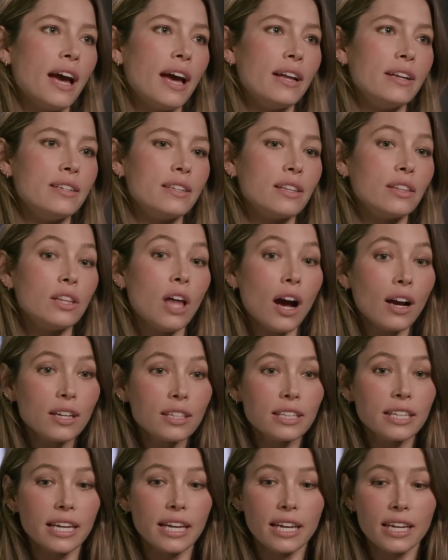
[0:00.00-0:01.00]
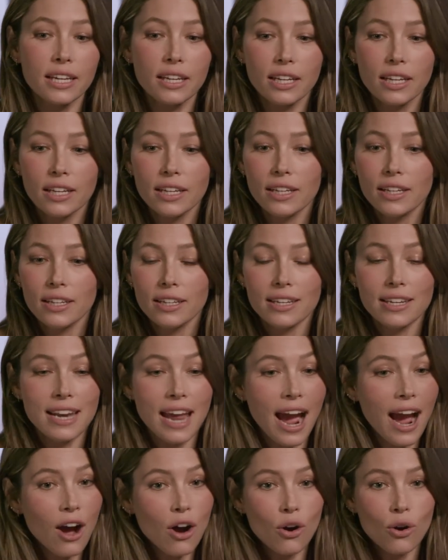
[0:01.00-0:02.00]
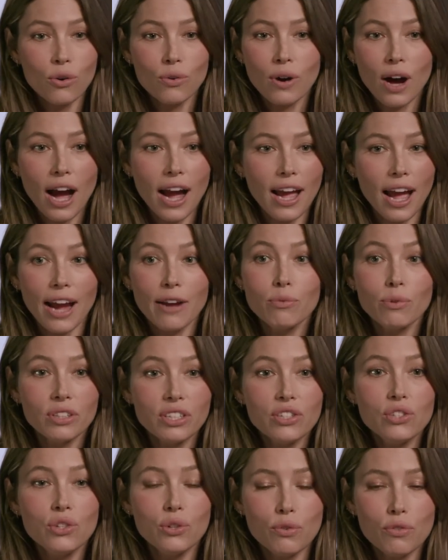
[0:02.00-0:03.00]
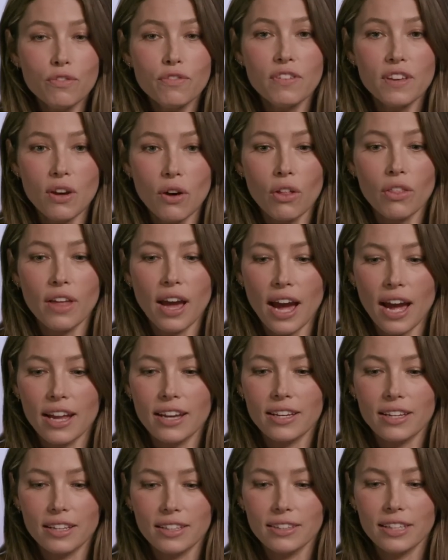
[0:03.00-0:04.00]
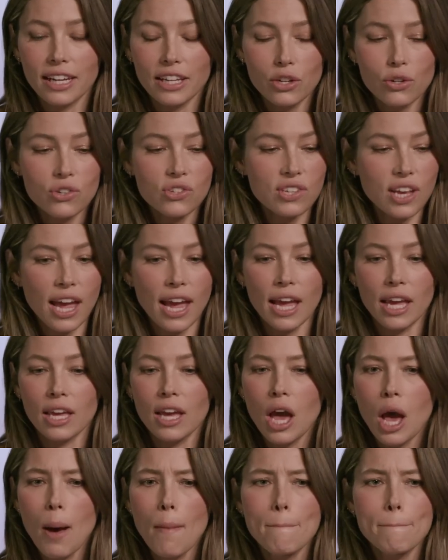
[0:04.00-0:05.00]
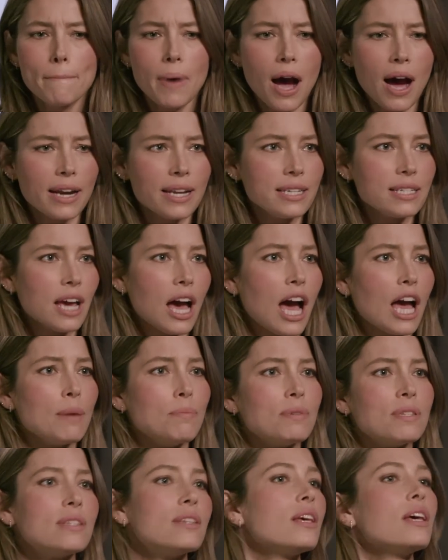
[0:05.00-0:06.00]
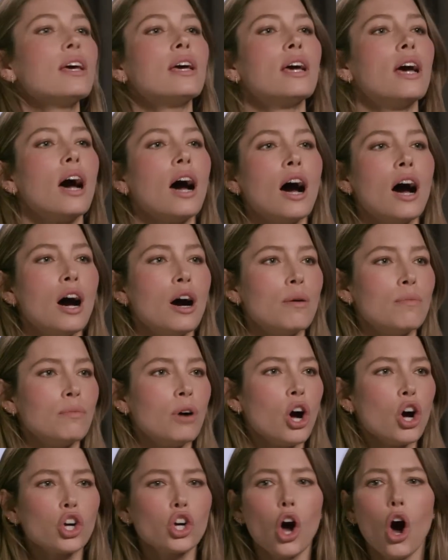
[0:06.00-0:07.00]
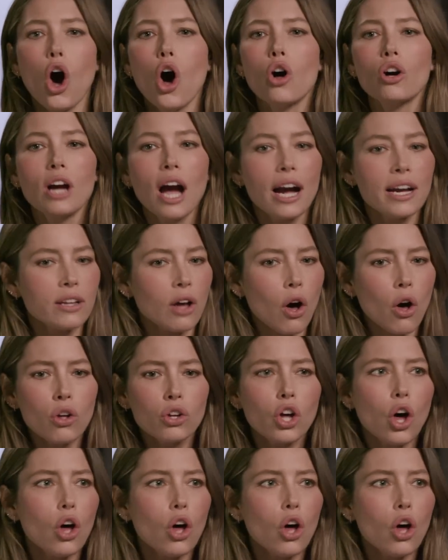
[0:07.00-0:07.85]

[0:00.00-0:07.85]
And yeah. luckily, now I, I really do feel that, like you're saying, body types, um, all kind, all